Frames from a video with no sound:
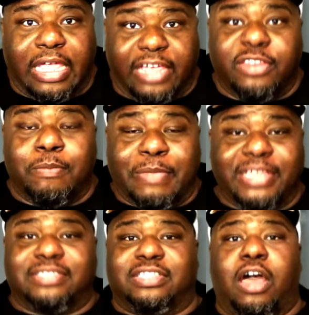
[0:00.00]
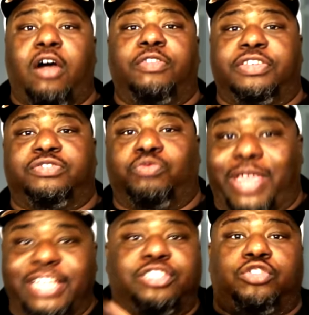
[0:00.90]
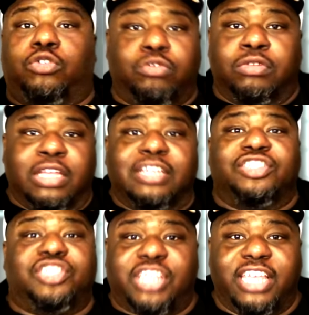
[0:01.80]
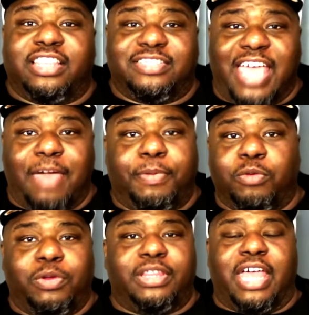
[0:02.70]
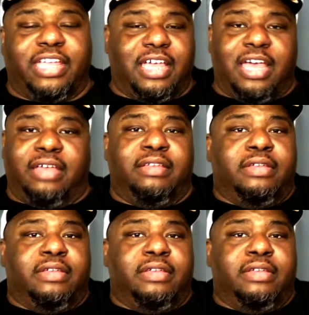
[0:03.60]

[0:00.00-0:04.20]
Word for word: in the midst of all this racial shit that's happening with like uh,